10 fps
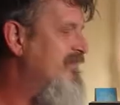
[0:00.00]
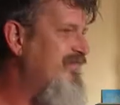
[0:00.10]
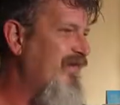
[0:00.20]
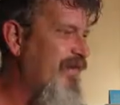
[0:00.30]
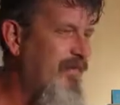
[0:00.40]

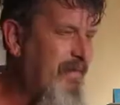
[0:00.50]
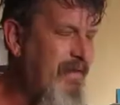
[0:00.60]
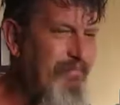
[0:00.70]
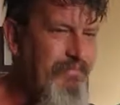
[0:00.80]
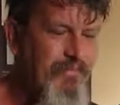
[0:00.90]

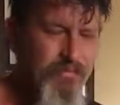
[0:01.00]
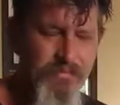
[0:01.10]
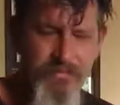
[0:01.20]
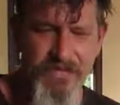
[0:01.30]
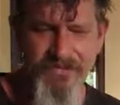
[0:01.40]
So
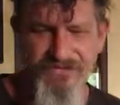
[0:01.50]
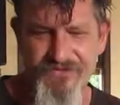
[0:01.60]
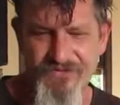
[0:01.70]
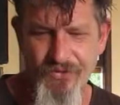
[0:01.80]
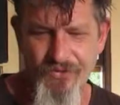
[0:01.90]
that's the
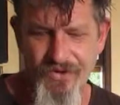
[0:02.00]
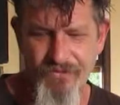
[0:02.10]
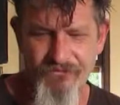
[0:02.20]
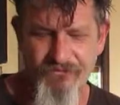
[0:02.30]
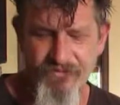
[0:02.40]
story
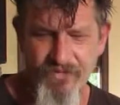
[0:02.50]
of